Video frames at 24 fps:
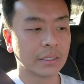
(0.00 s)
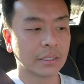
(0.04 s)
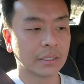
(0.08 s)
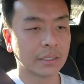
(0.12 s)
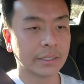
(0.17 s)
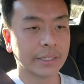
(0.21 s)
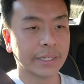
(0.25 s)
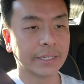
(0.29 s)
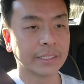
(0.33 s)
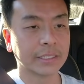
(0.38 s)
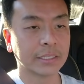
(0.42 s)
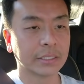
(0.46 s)

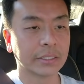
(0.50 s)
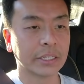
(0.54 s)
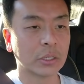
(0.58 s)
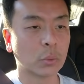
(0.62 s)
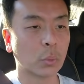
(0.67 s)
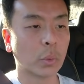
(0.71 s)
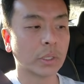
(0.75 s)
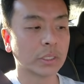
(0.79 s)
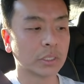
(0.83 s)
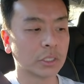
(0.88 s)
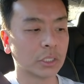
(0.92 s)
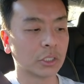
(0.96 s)
Okay, so it
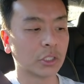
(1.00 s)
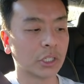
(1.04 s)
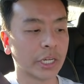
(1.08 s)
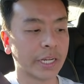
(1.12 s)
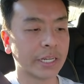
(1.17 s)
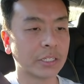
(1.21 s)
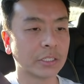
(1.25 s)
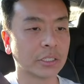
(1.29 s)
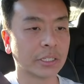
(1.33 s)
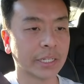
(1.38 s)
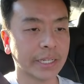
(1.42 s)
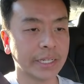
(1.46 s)
wants to
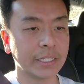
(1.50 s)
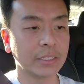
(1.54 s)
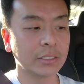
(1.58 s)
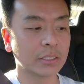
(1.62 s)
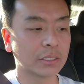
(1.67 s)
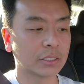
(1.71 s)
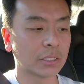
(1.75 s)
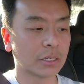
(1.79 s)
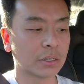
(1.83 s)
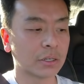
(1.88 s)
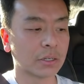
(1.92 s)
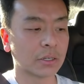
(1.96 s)
change lanes,
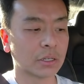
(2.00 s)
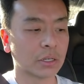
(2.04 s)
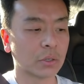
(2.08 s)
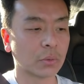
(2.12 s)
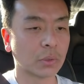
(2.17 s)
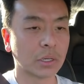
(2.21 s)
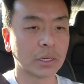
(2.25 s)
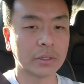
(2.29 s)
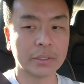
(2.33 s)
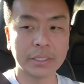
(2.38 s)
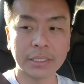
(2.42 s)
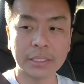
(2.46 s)
so no
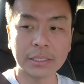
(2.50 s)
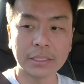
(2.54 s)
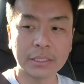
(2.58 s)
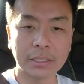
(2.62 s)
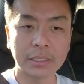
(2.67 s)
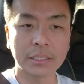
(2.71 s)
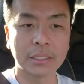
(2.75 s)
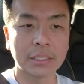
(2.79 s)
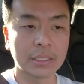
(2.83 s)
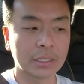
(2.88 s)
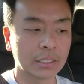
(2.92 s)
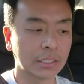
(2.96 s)

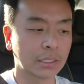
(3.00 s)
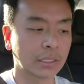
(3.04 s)
worries.